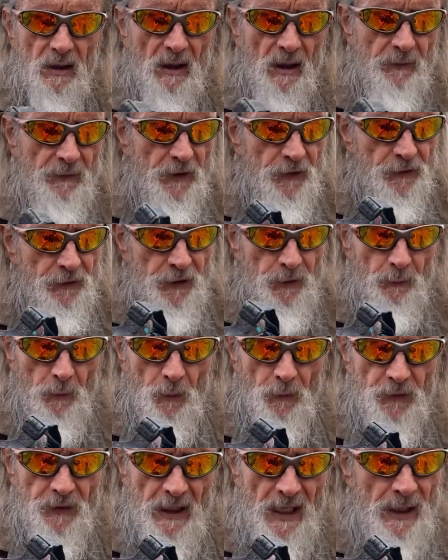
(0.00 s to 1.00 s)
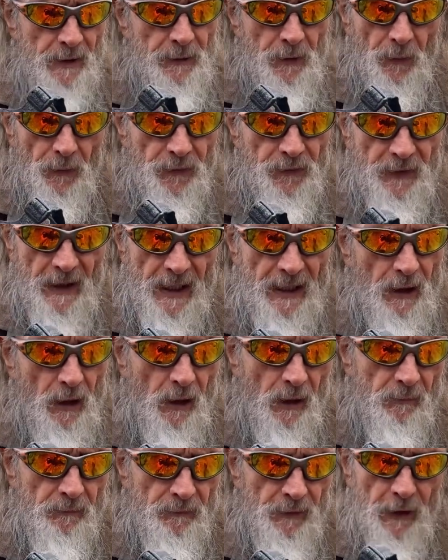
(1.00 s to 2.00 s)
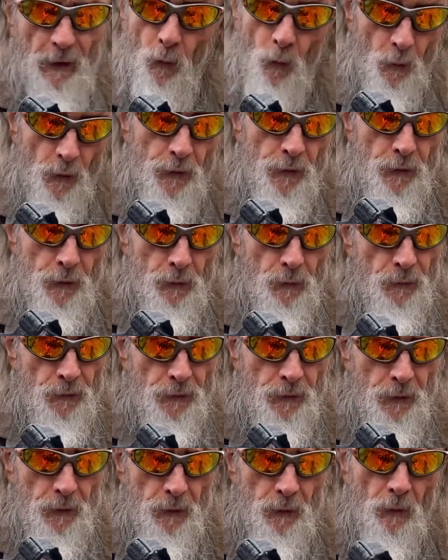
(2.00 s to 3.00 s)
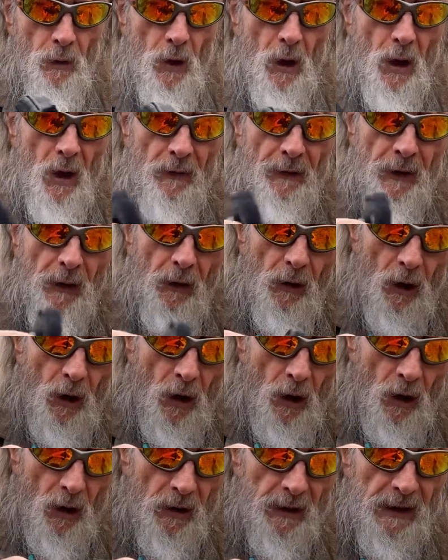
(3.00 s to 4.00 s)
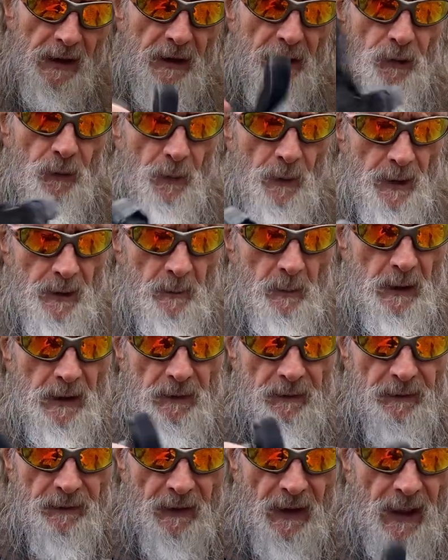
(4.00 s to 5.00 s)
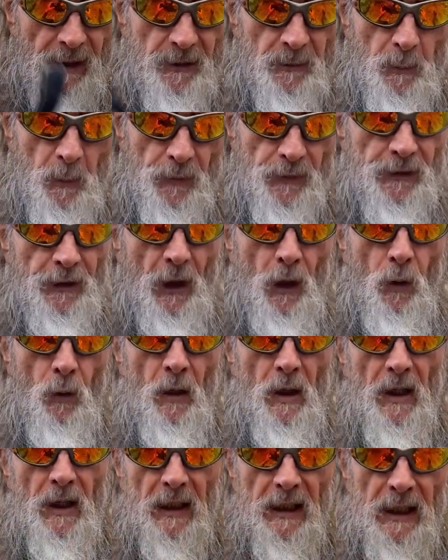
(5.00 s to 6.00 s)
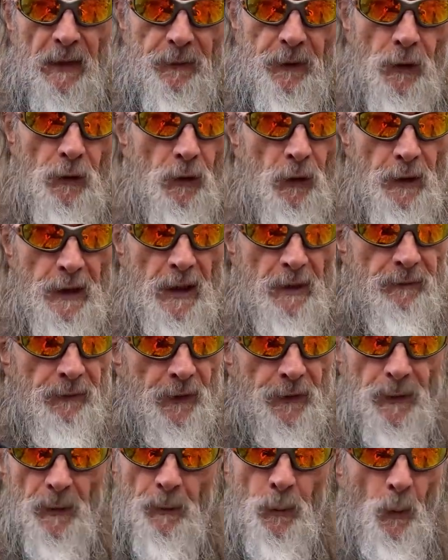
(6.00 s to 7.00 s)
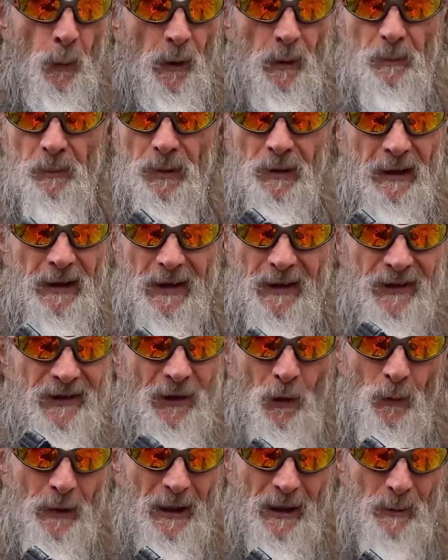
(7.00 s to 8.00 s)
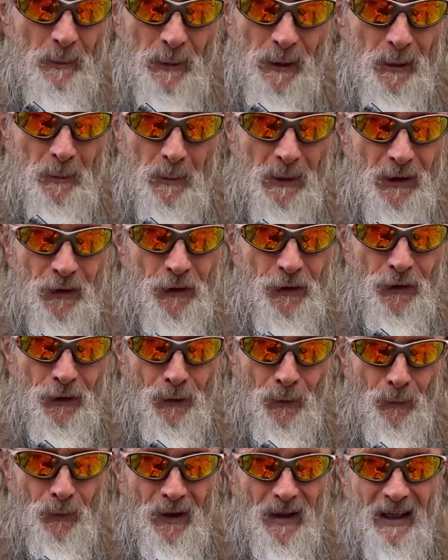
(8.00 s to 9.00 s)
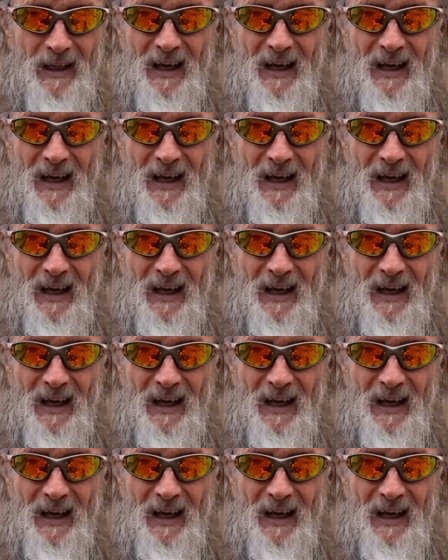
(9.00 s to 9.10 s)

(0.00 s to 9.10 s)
of the Xero sandals, they are, or shoes too, they're all incredibly flexible. So if you're looking for support, please don't get a minimalist shoe.